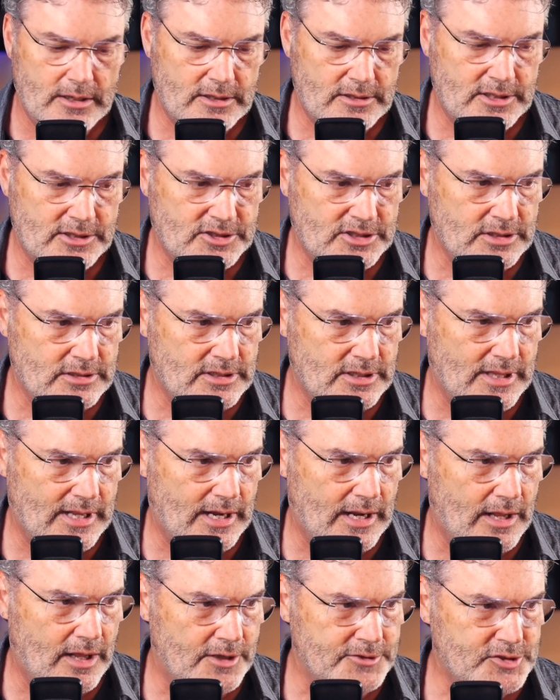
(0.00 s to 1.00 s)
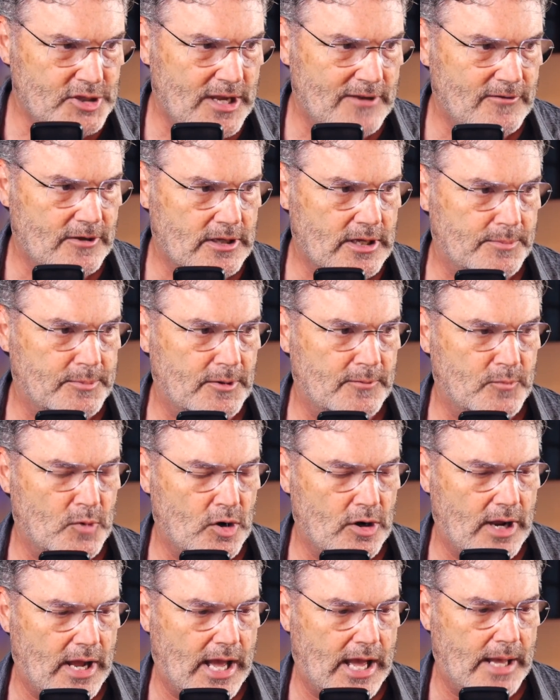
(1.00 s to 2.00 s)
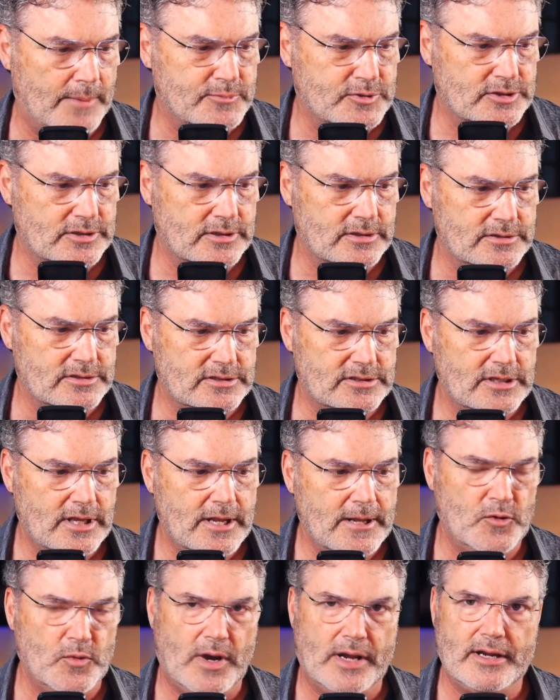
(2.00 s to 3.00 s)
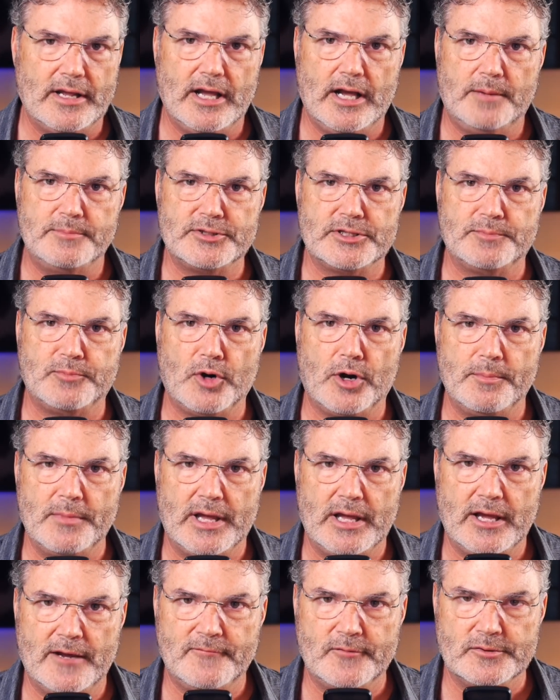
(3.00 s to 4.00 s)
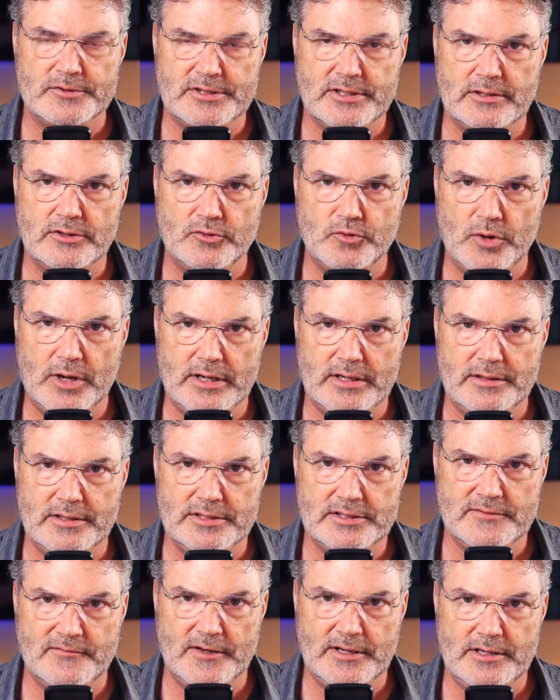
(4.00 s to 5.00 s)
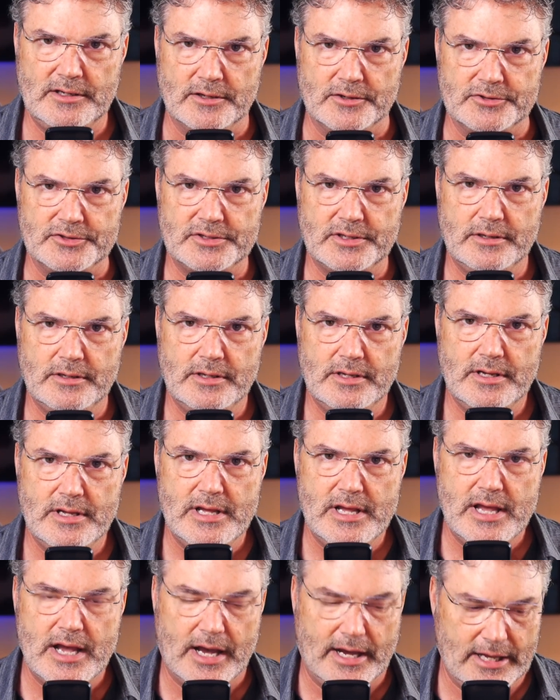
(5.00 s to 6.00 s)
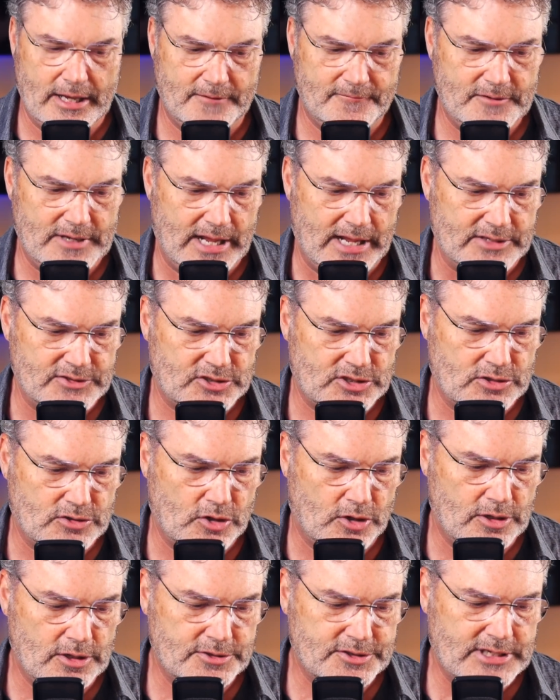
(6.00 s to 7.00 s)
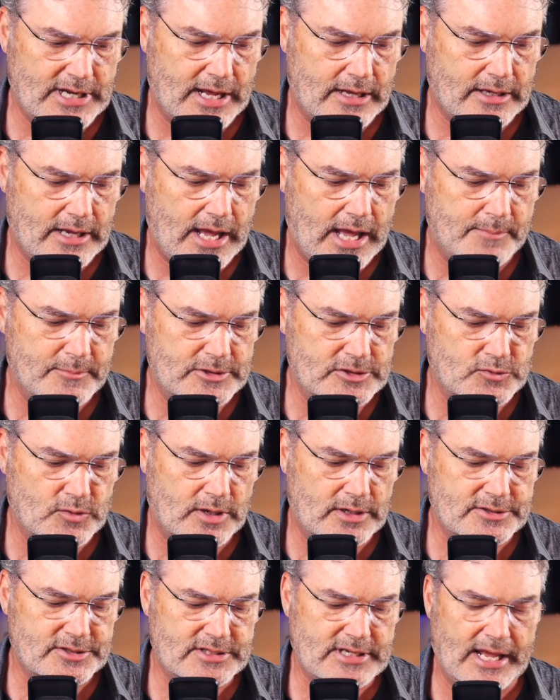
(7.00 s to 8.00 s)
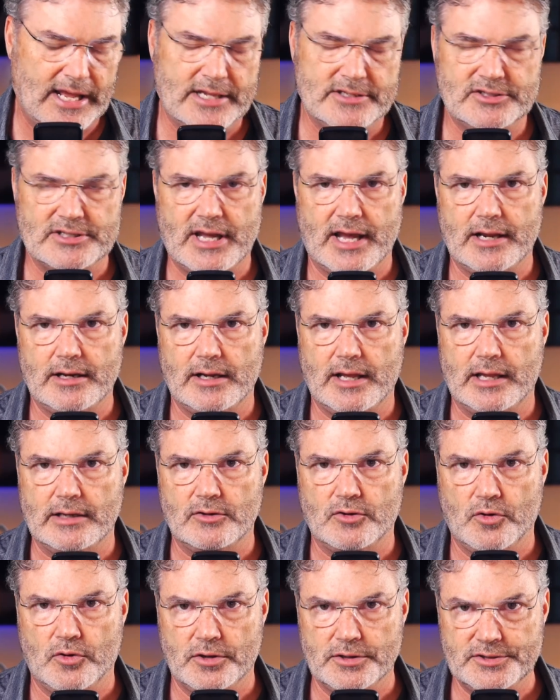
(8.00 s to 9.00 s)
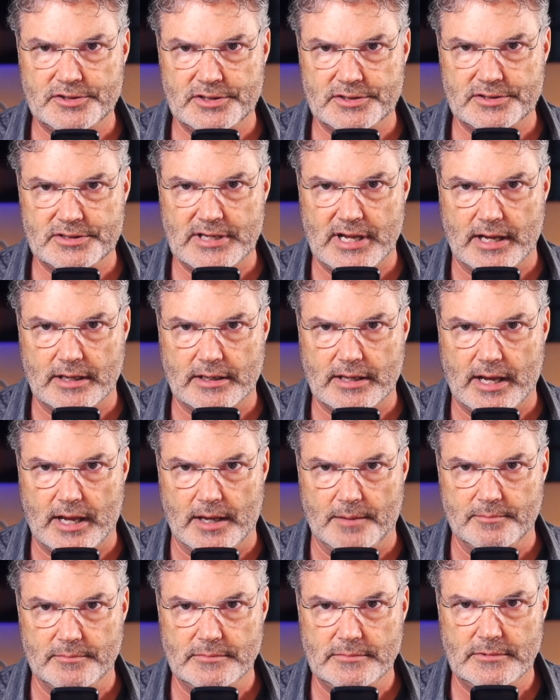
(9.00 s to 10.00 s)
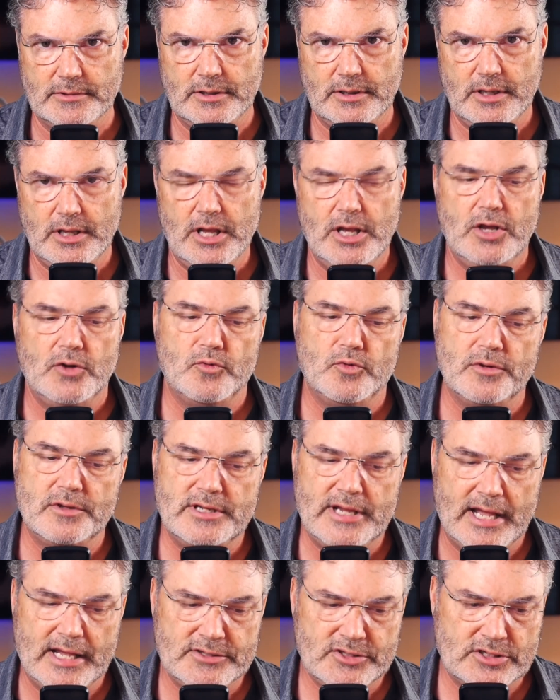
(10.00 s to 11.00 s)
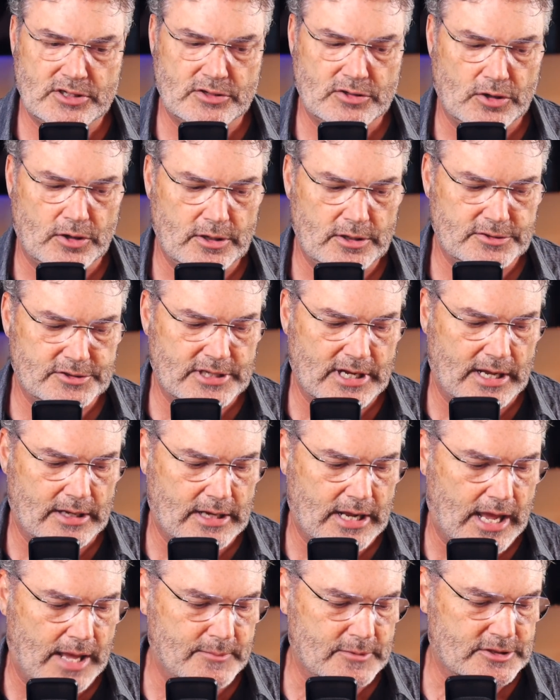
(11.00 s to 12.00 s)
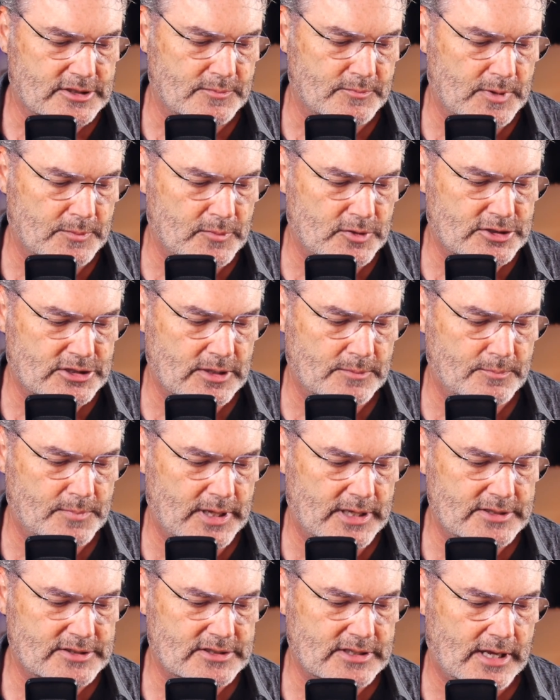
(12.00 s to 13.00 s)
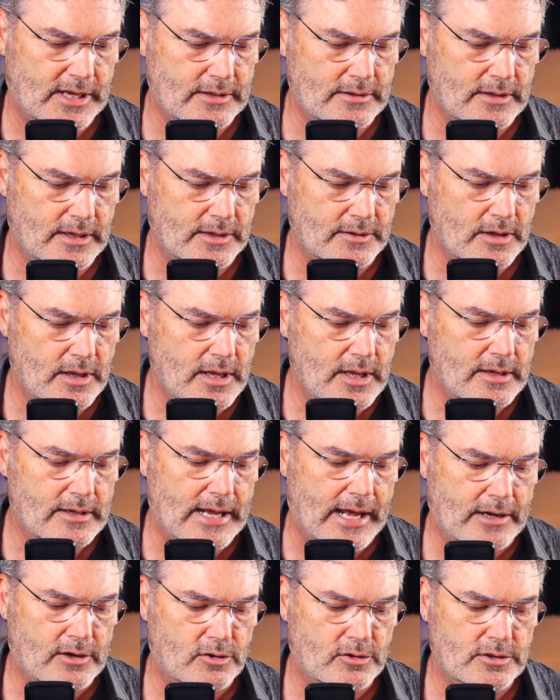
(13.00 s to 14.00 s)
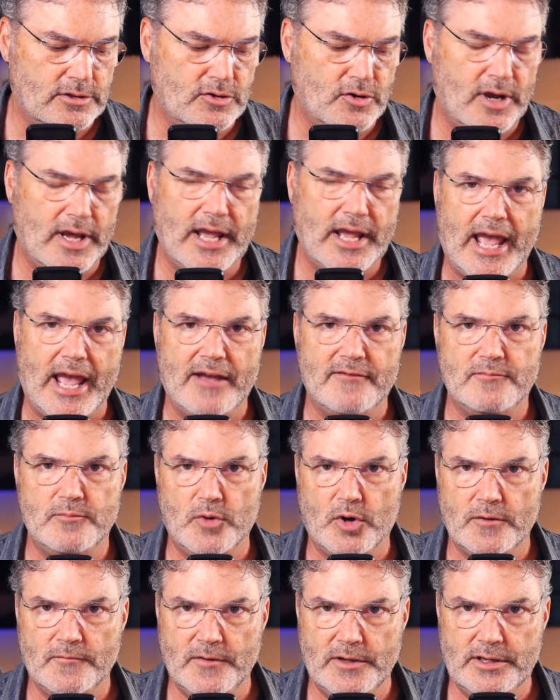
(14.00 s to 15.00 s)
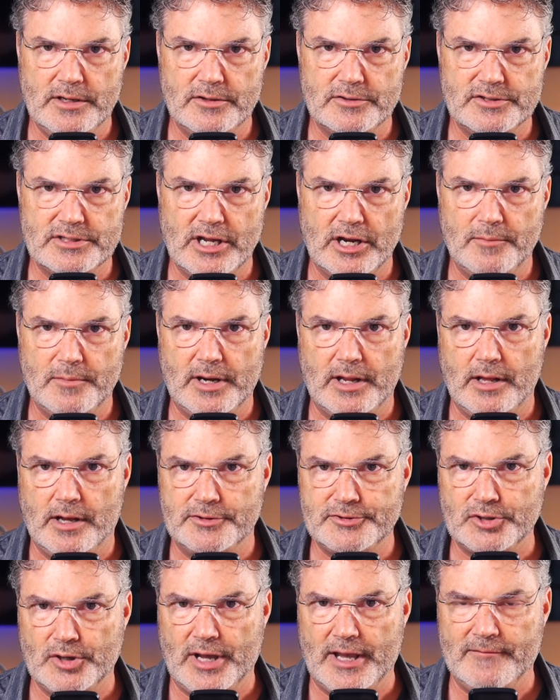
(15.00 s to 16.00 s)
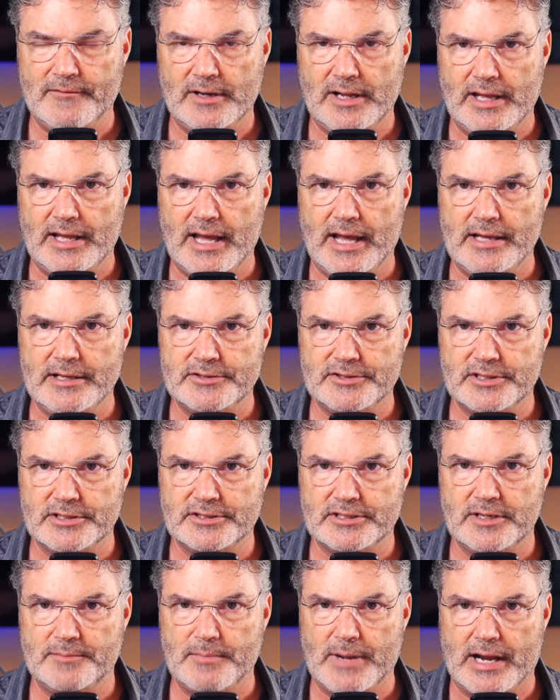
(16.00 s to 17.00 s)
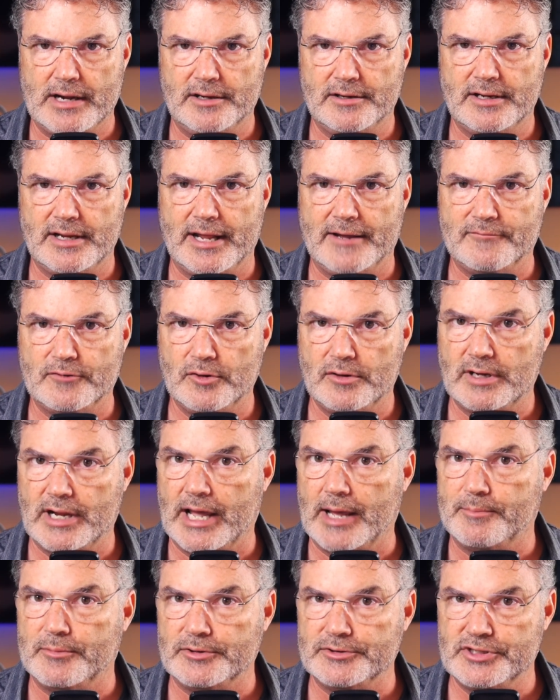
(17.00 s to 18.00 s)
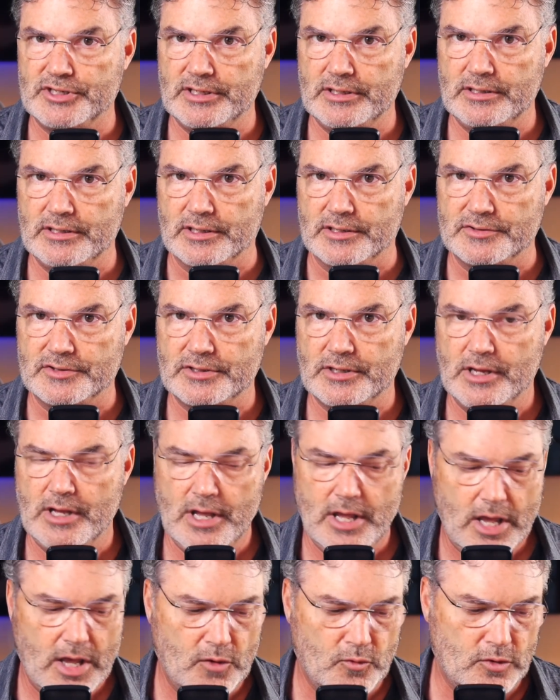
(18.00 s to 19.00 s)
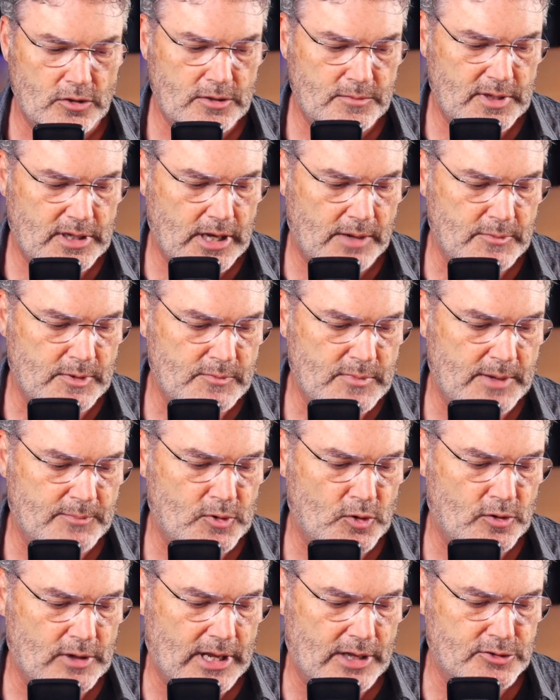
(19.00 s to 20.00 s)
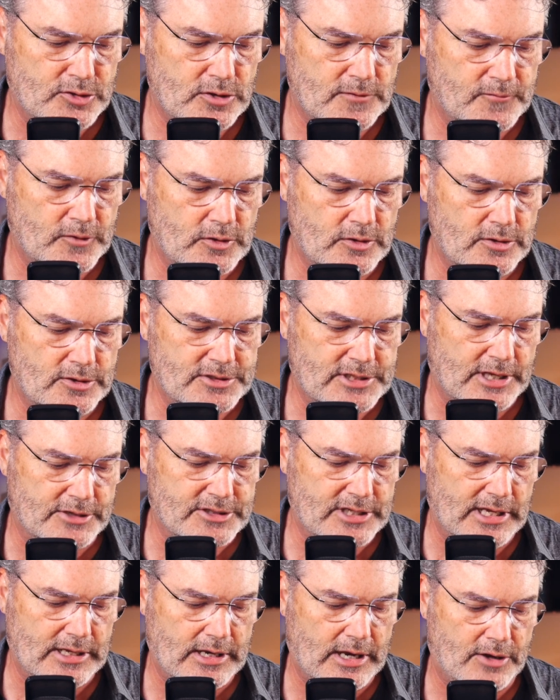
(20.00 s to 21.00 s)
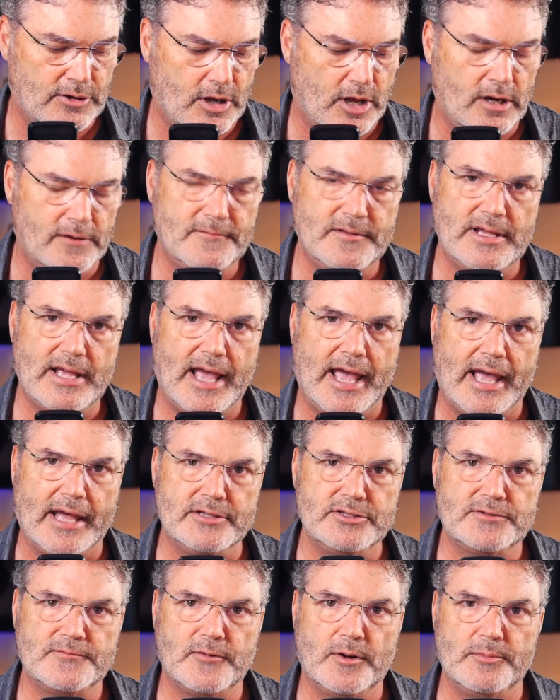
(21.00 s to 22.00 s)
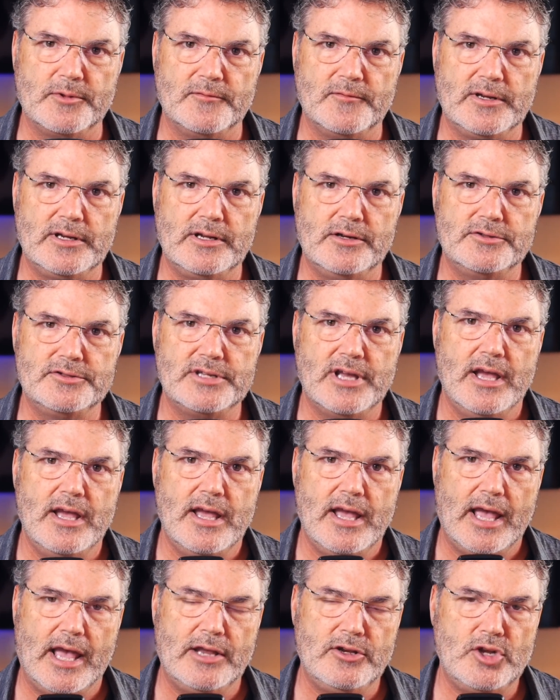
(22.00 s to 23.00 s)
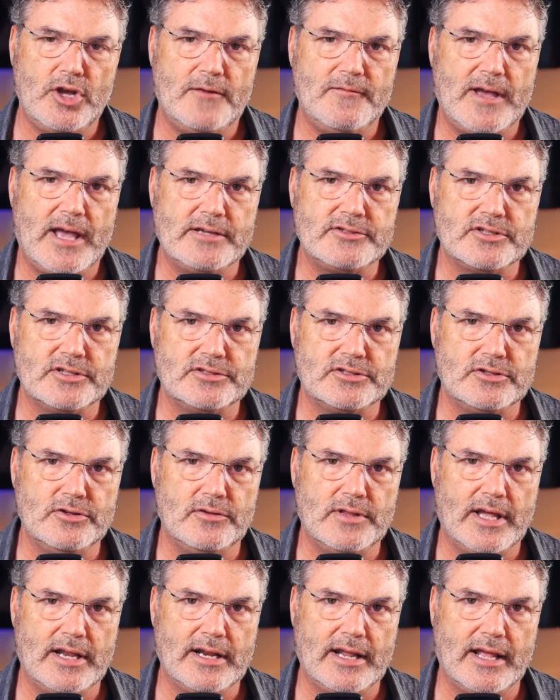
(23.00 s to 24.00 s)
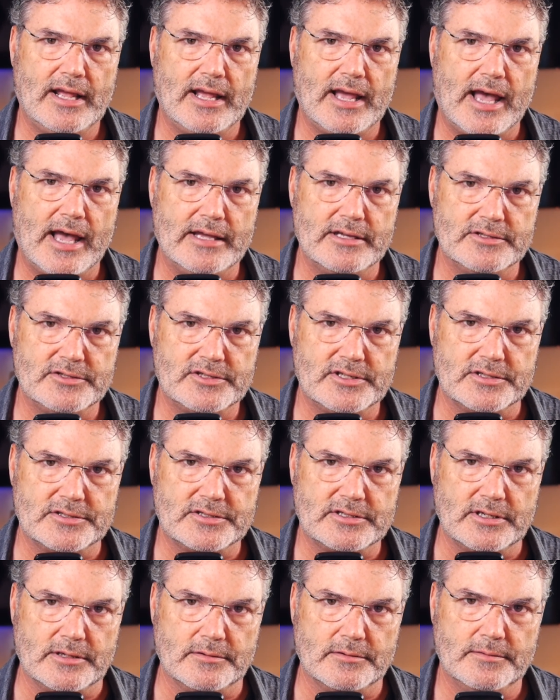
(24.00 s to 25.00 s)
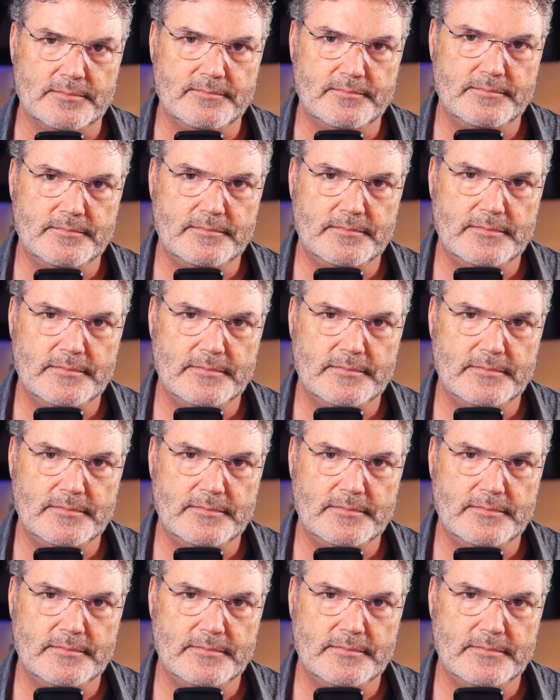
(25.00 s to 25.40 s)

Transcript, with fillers: In addition to that, I also have a couple more options if you want to help support my efforts in creating these videos. I have danstutorials.com as well as dansonlinecourses.com. With danstutorials.com, it's a membership-based site, and not only have more videos there, but I also have an AI assistant modeled after an Apple Genius. When you become a member, what I'll do for you is I'll take out all of the ads from the videos, and you have access to that AI assistant.